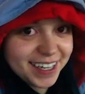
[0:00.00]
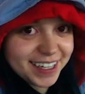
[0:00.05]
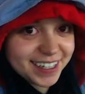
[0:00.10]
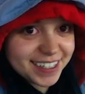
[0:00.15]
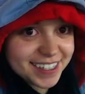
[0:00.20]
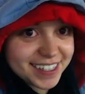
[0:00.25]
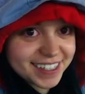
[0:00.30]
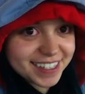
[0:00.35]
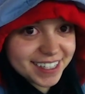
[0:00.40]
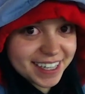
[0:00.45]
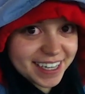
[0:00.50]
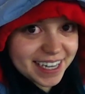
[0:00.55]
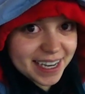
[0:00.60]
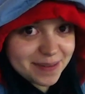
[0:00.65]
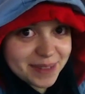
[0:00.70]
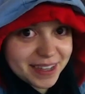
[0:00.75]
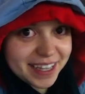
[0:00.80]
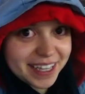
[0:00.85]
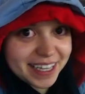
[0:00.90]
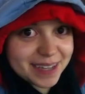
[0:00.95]
and they're just
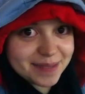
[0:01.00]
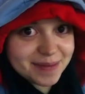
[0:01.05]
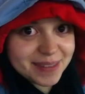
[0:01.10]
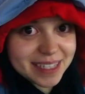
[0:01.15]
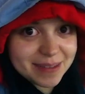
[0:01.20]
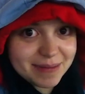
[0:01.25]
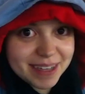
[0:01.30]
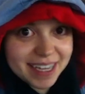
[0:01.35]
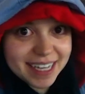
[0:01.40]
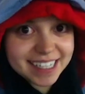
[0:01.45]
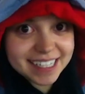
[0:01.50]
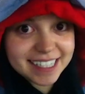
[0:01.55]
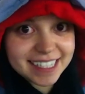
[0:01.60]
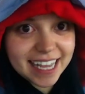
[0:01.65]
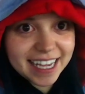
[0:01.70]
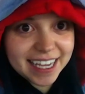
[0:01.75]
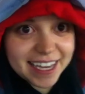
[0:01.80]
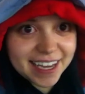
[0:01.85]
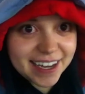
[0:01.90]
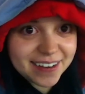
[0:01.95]
looking at me like I'm some kind
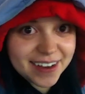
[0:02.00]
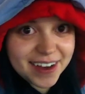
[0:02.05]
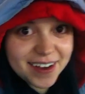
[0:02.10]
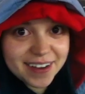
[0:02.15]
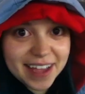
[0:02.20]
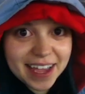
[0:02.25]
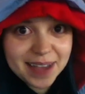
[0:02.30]
of psycho.